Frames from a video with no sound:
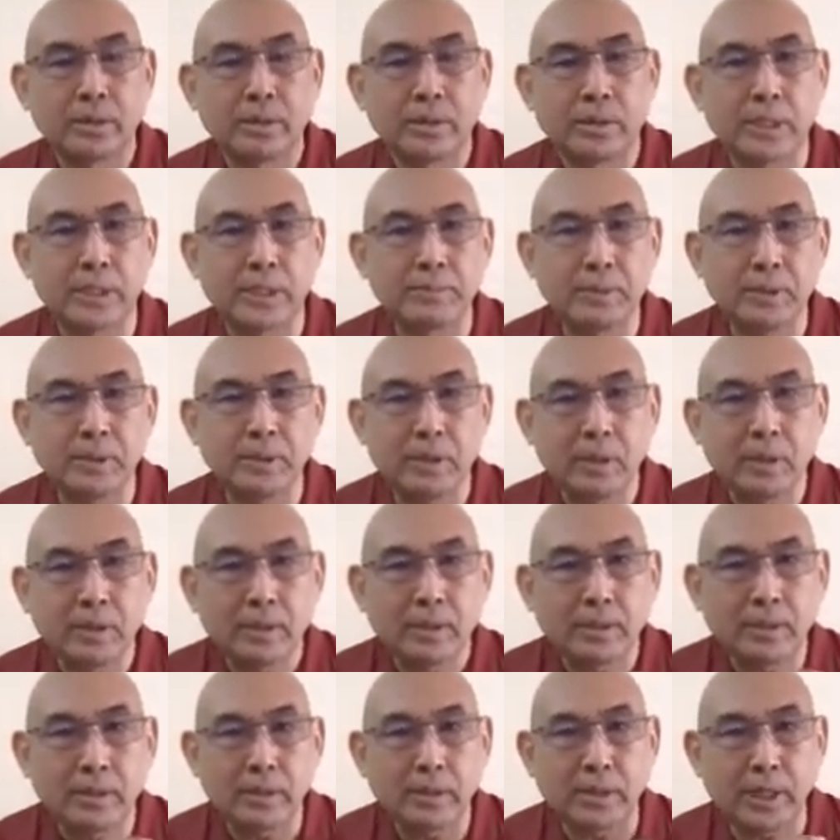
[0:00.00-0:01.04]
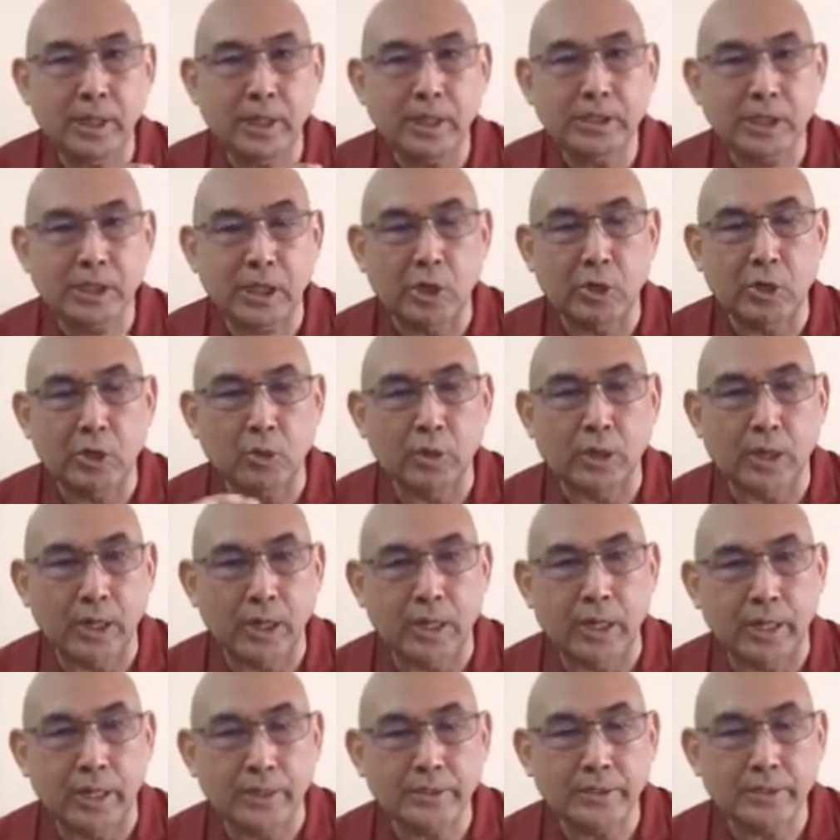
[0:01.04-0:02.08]
Then the things around
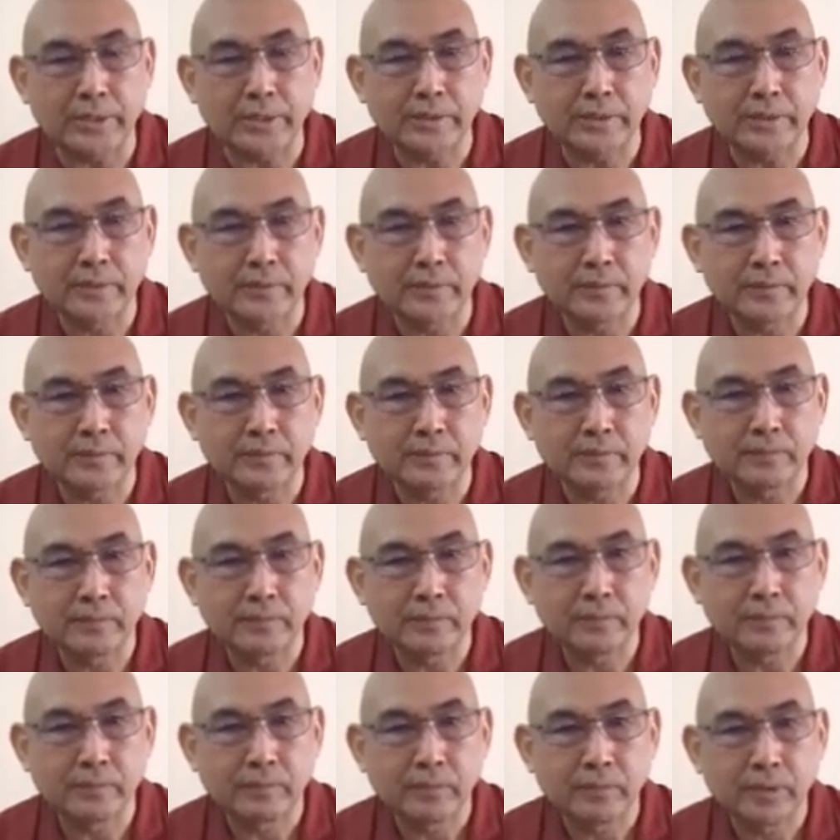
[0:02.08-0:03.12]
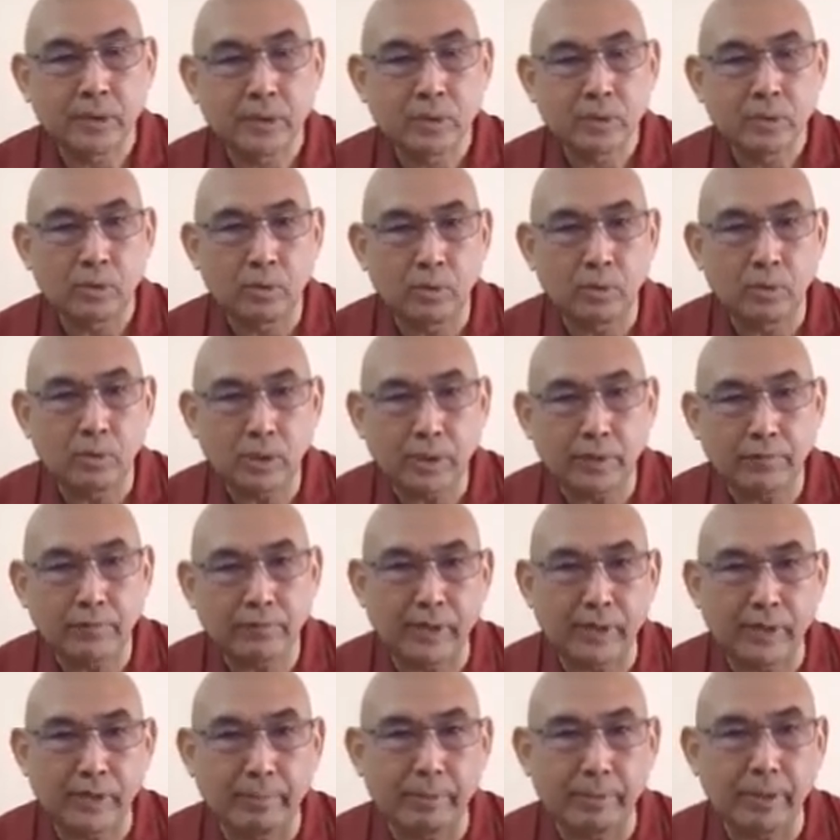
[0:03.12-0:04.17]
us, all the
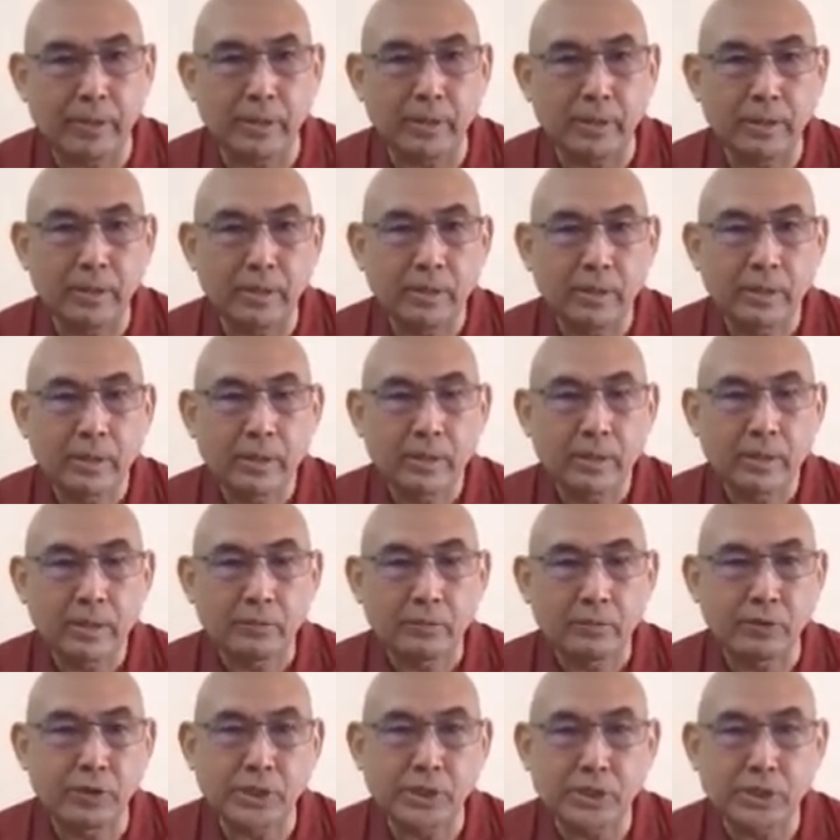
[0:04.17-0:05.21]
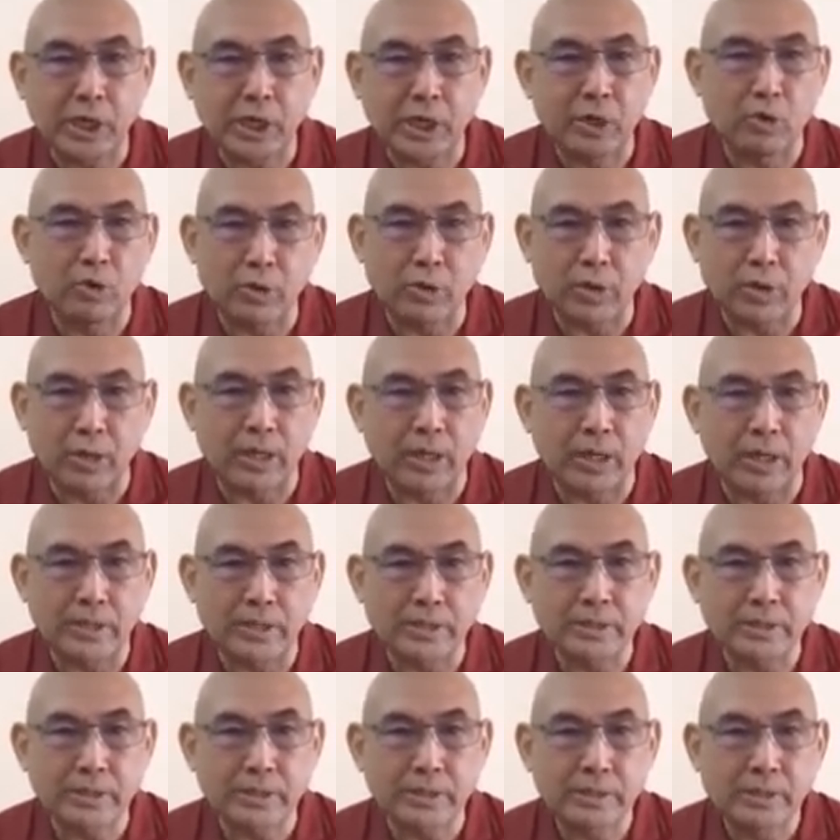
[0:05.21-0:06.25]
phenomena which is around
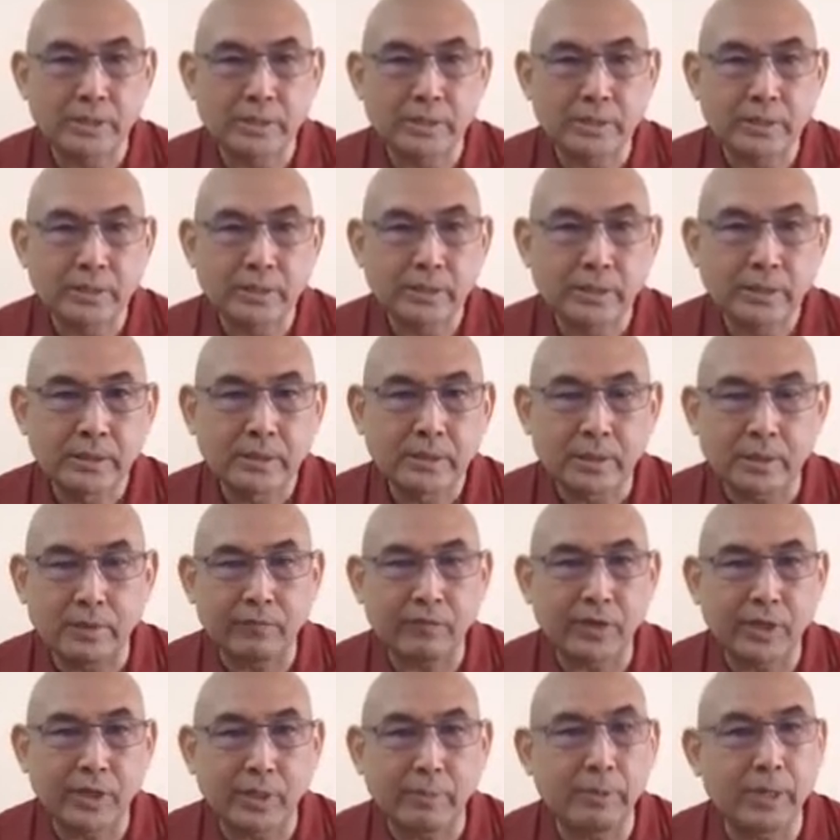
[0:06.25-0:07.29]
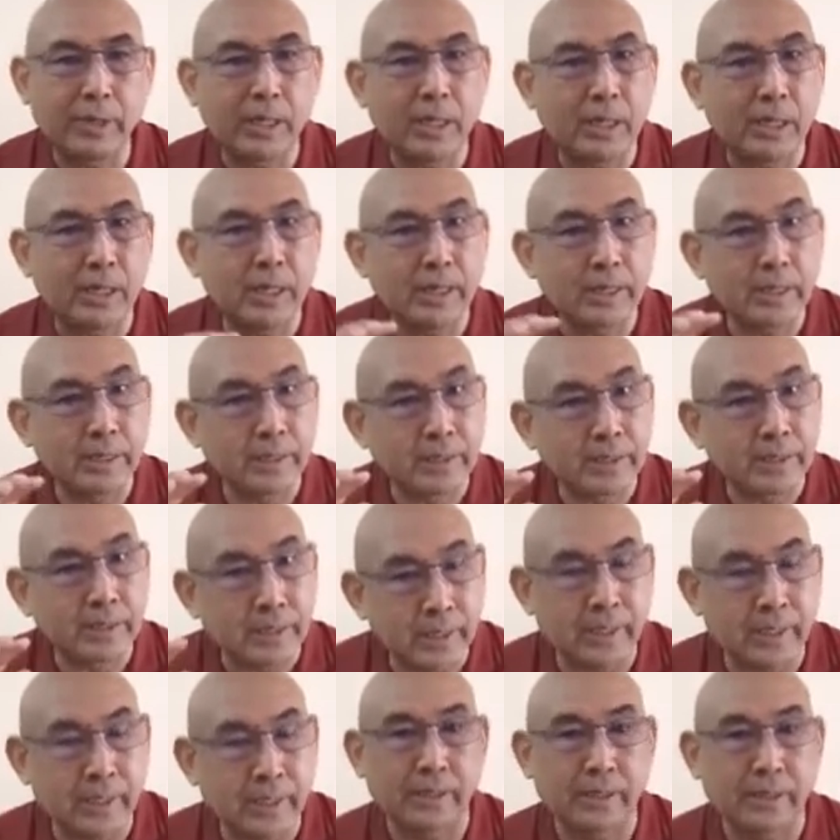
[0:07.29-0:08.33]
us, the phenomena are
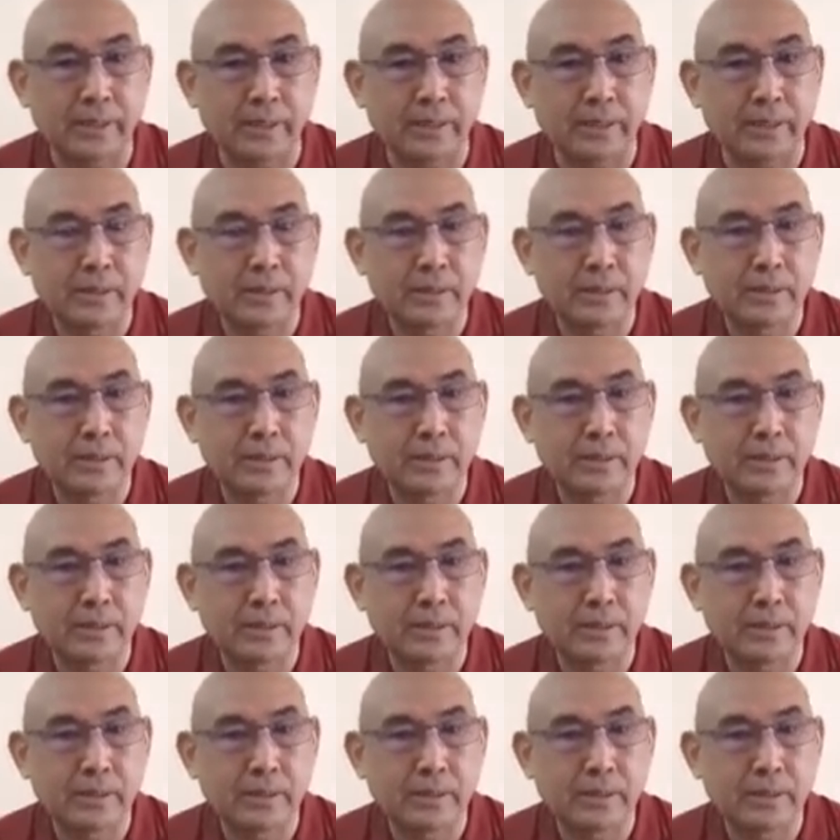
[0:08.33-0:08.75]
there.